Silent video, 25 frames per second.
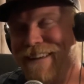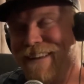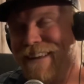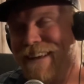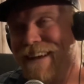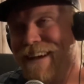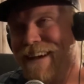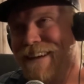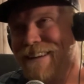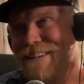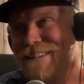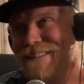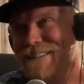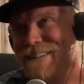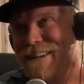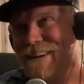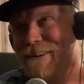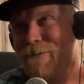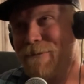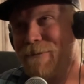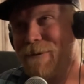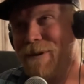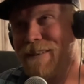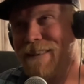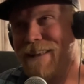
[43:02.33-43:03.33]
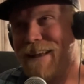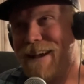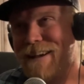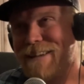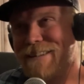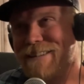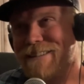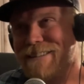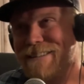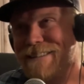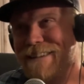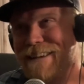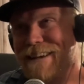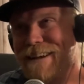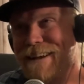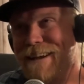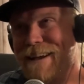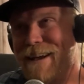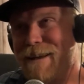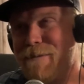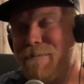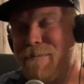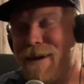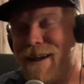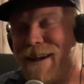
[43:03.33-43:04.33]
Yeah. So one last
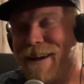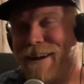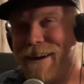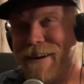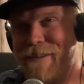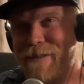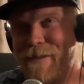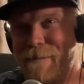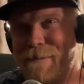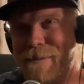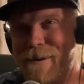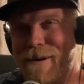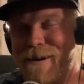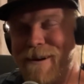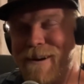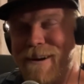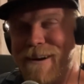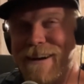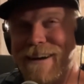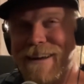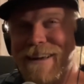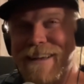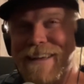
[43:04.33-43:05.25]
headbang on the bar.